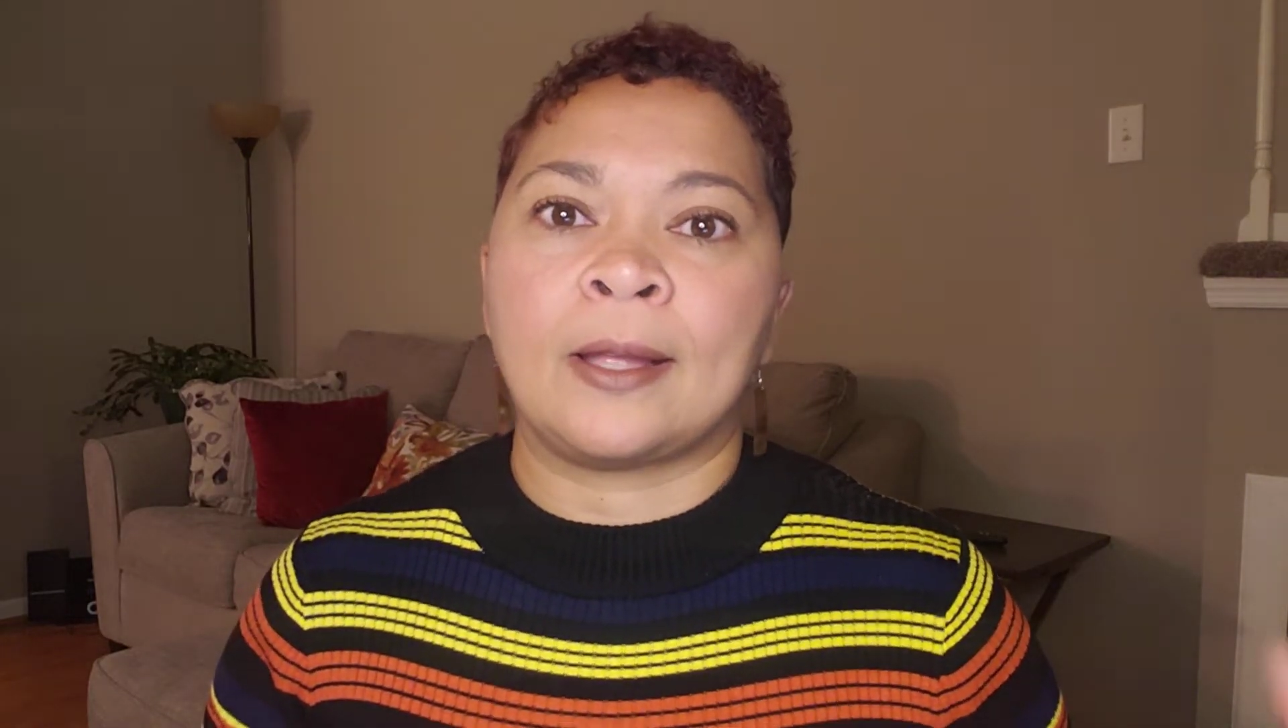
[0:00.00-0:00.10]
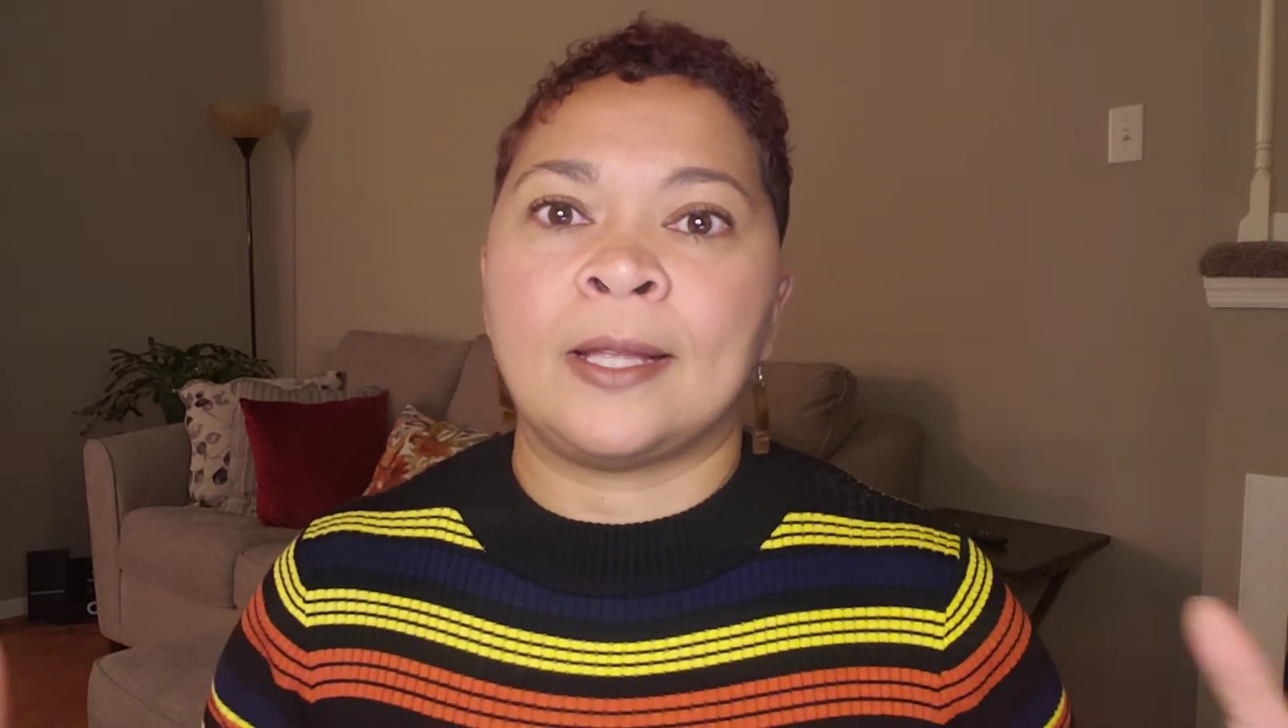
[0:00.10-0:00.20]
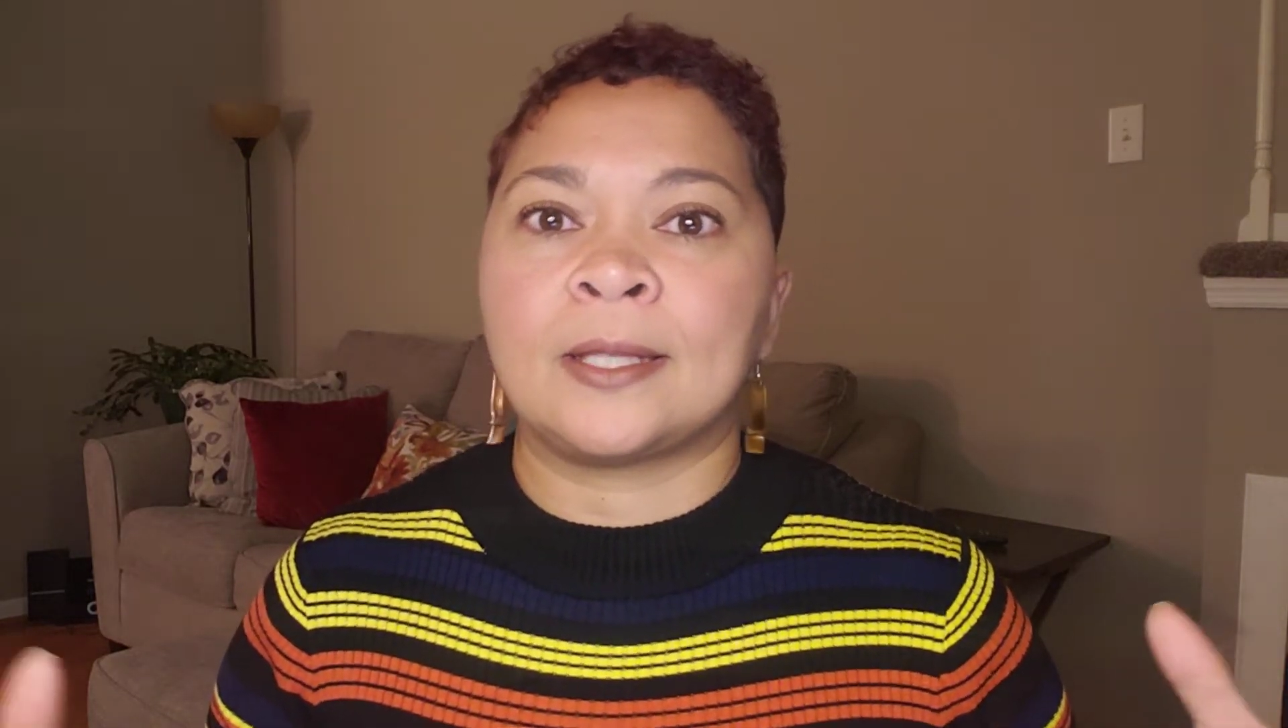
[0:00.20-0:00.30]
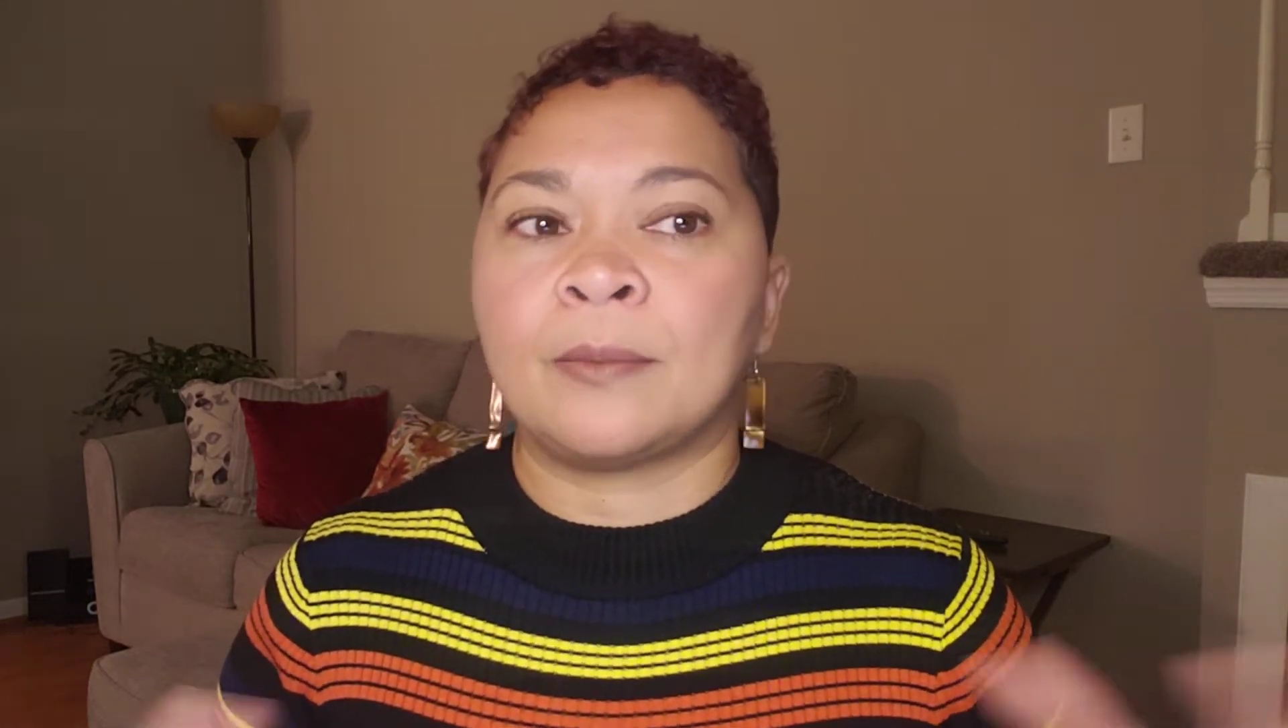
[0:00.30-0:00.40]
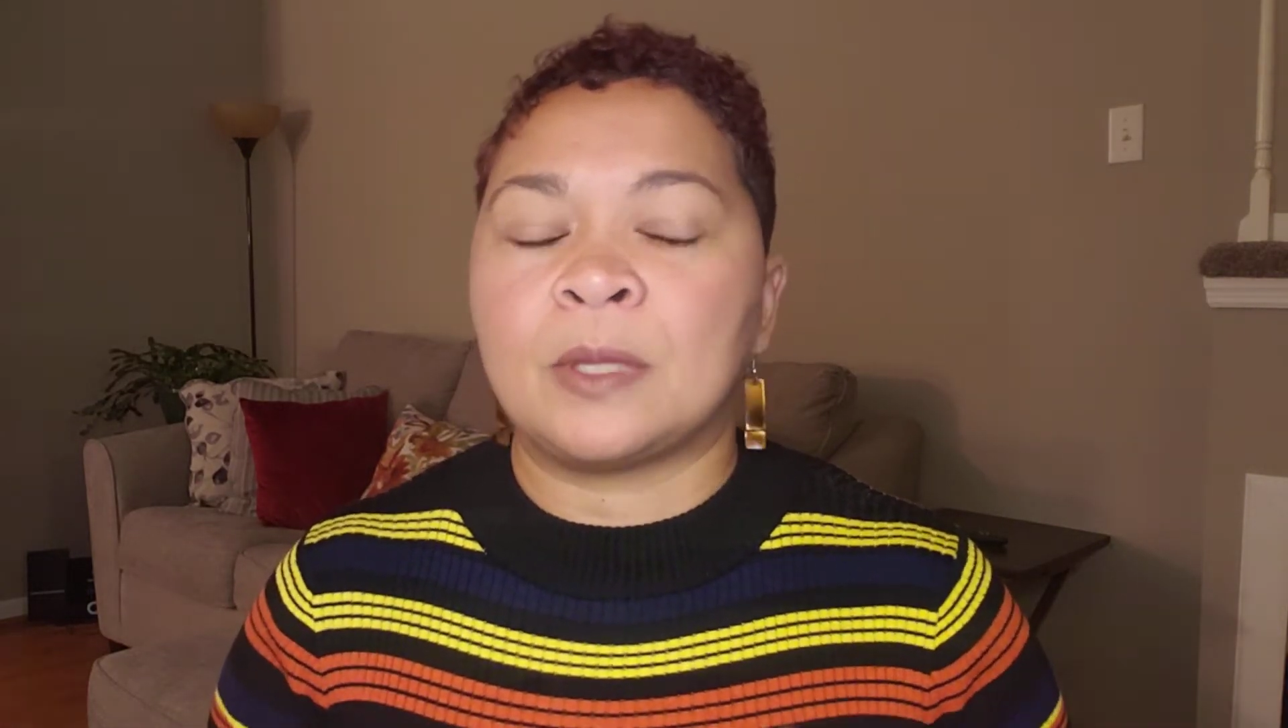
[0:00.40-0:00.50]

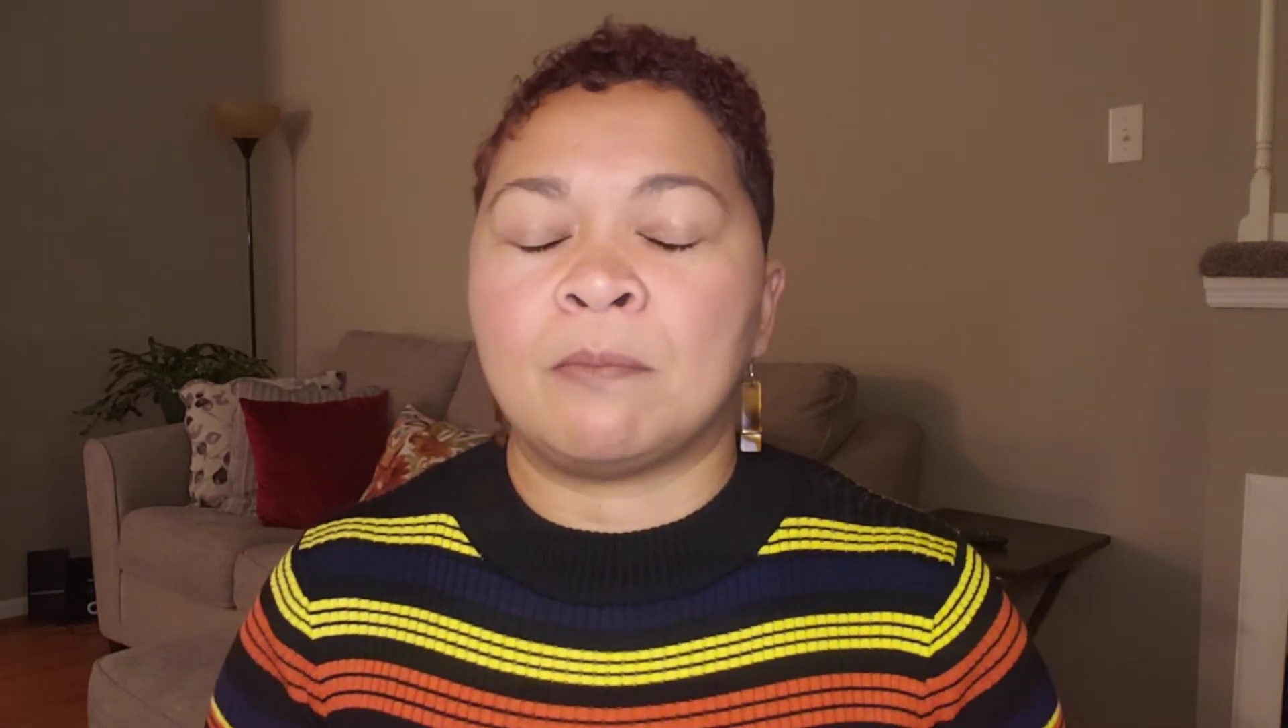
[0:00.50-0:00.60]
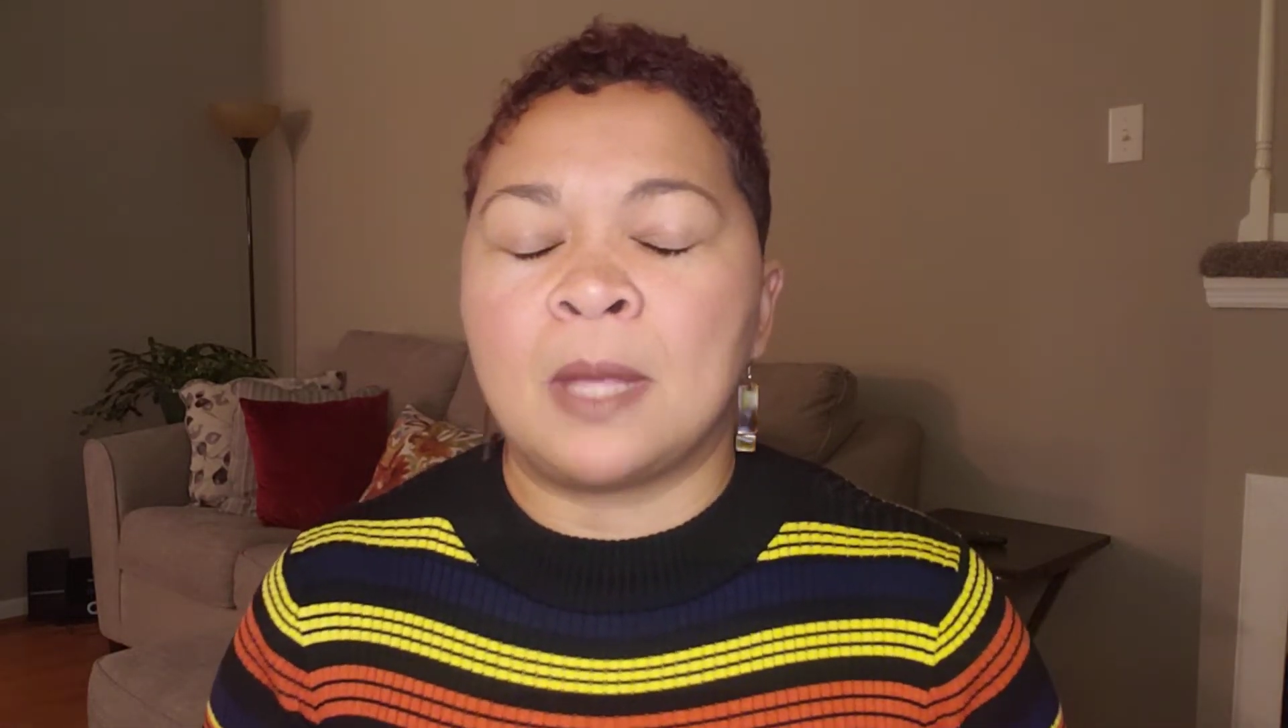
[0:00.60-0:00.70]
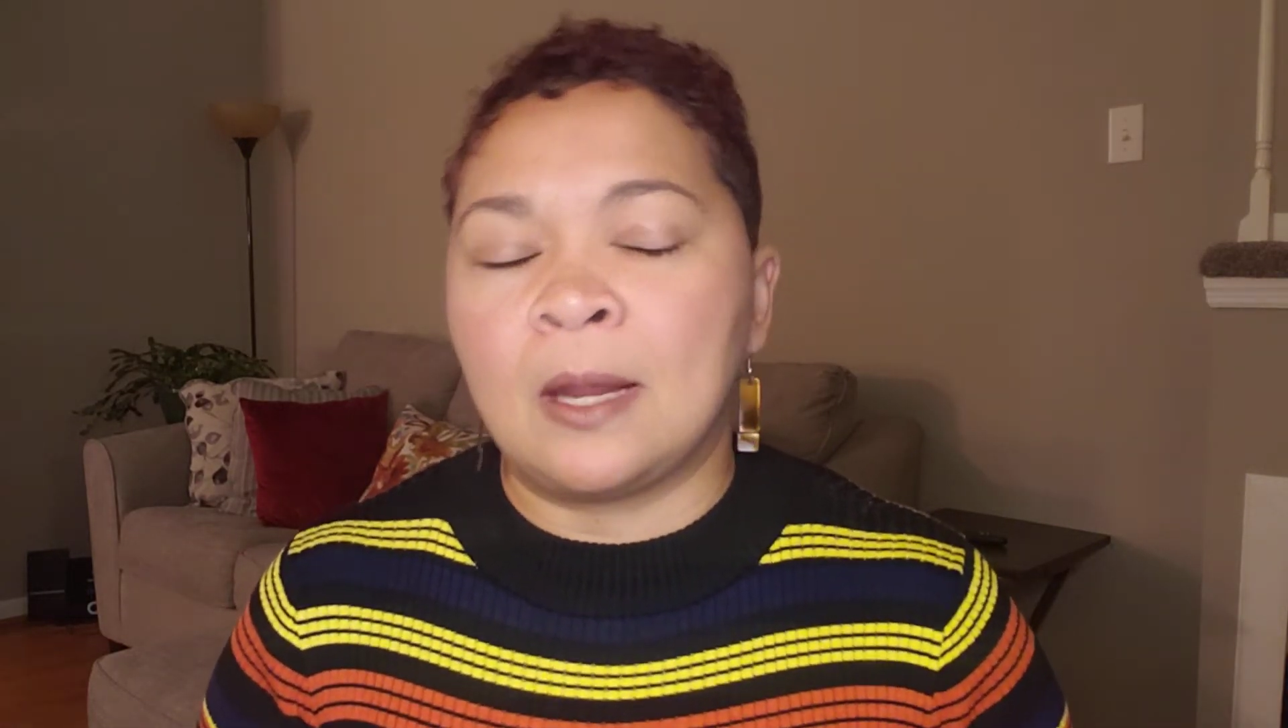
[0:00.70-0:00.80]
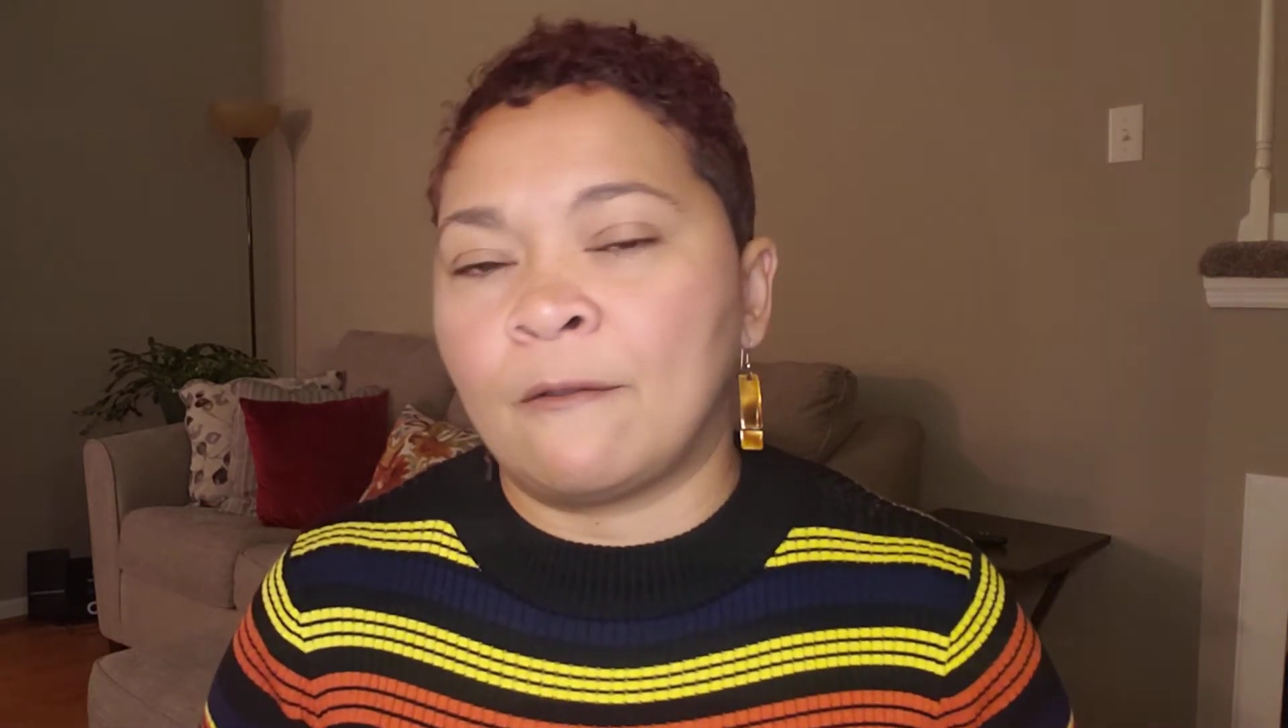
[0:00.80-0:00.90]
it's up to me